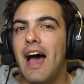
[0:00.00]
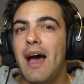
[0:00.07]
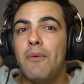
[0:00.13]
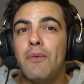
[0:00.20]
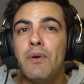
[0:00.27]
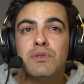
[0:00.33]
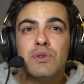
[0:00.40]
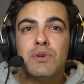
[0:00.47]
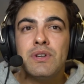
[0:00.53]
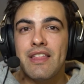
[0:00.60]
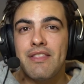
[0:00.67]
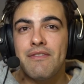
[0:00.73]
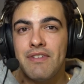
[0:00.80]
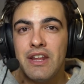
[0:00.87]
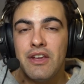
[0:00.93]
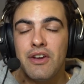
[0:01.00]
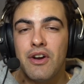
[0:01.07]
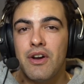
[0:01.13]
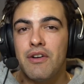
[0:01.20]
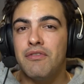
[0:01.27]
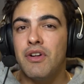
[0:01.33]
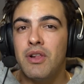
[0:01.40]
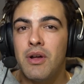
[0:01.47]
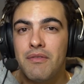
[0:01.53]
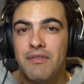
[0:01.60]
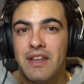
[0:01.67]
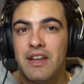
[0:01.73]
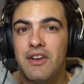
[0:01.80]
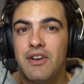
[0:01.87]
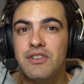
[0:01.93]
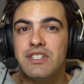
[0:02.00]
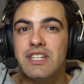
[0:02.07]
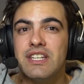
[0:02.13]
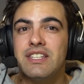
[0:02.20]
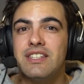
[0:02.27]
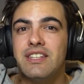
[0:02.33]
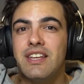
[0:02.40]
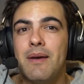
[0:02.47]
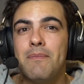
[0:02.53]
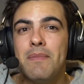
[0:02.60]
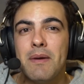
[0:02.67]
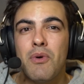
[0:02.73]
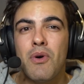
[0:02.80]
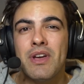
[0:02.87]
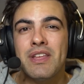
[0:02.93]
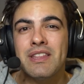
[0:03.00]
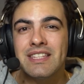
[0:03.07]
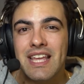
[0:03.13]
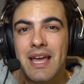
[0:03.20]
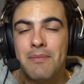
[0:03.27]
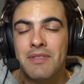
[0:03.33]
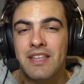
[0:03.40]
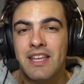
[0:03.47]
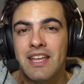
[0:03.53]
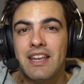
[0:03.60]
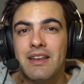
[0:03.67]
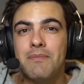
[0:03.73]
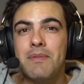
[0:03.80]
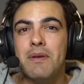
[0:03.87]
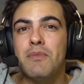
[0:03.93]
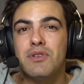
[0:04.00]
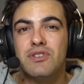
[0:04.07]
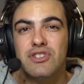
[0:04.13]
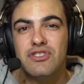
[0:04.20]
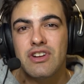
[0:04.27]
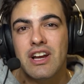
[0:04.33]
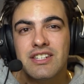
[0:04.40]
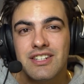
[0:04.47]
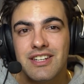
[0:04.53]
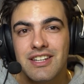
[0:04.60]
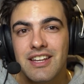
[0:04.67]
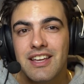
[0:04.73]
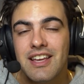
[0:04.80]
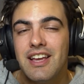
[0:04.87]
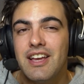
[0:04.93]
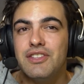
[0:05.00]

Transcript: I will do another video, a follow-up video, just a bit more in-depth and a bit more structured